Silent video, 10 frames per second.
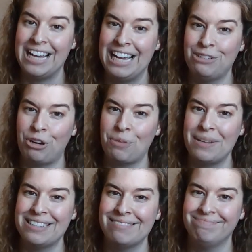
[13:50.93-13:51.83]
highly
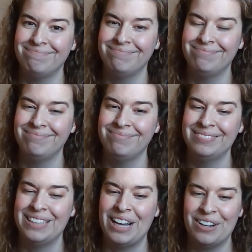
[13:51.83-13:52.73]
recommend it.
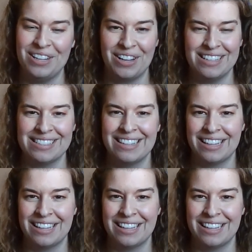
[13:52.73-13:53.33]
Alright guys,